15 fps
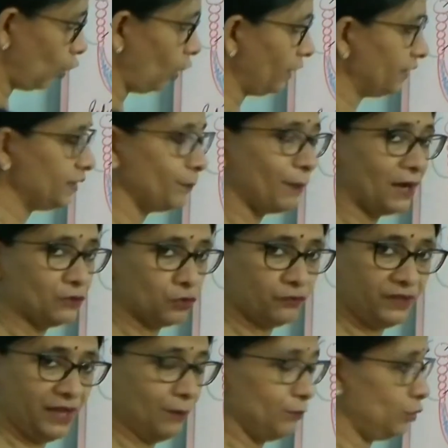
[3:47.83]
all other parts of
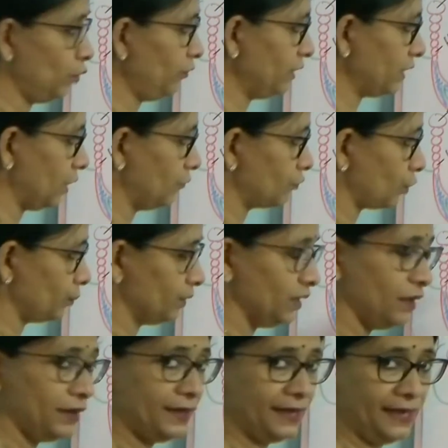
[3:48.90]
the embryo will come from
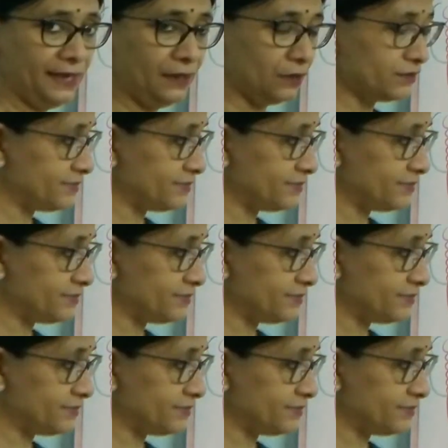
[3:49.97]
the inner